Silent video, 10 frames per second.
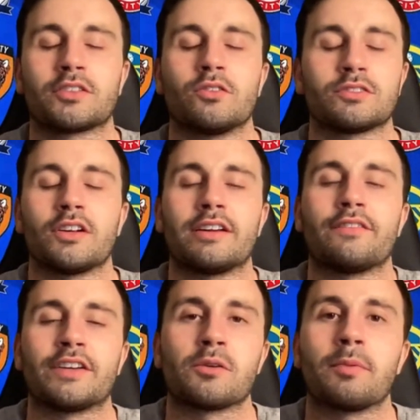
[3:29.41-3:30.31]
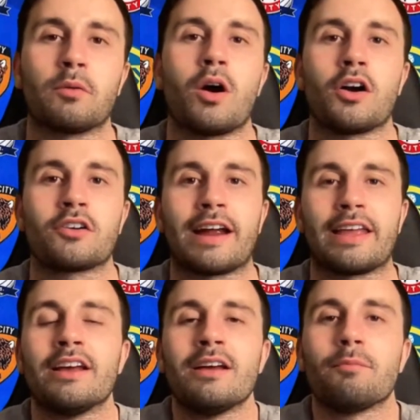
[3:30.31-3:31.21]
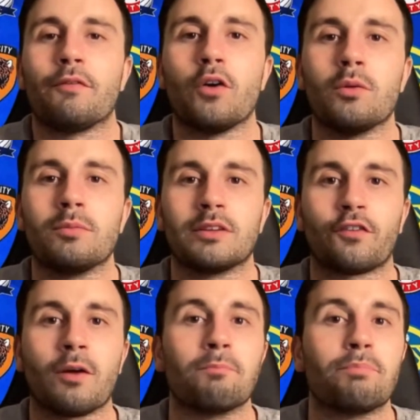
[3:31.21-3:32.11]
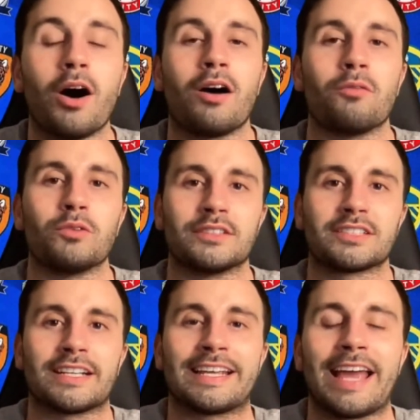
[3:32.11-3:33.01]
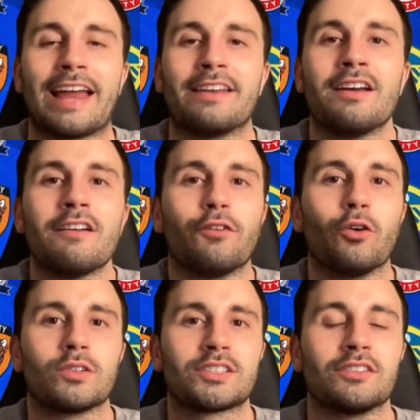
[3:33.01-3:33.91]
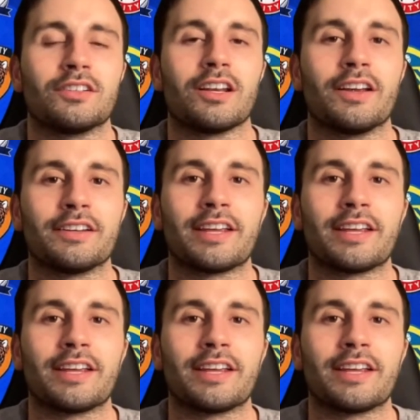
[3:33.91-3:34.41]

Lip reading: of course, not individual, but what a great performance from Barr once again for Sunderland.